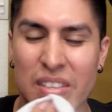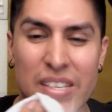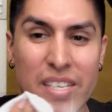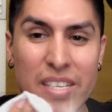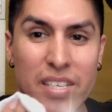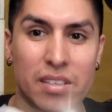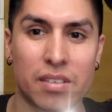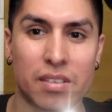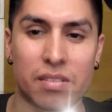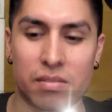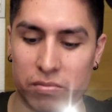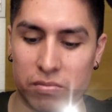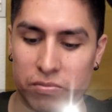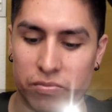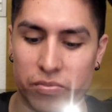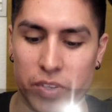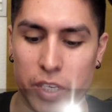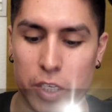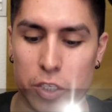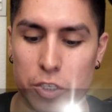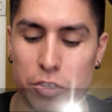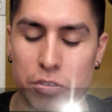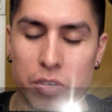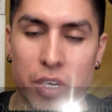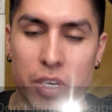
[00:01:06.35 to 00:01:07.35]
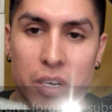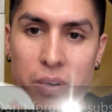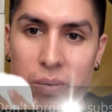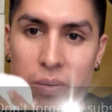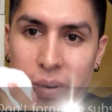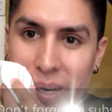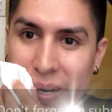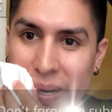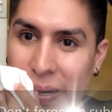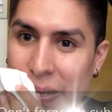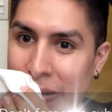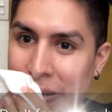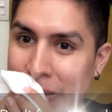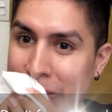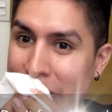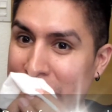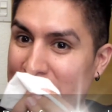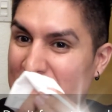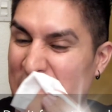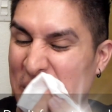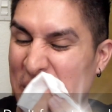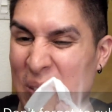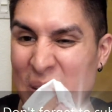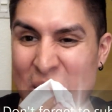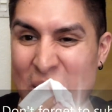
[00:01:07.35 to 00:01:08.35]
like facial hair right now,
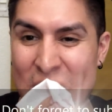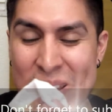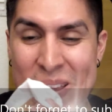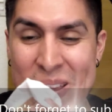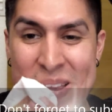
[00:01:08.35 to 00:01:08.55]
so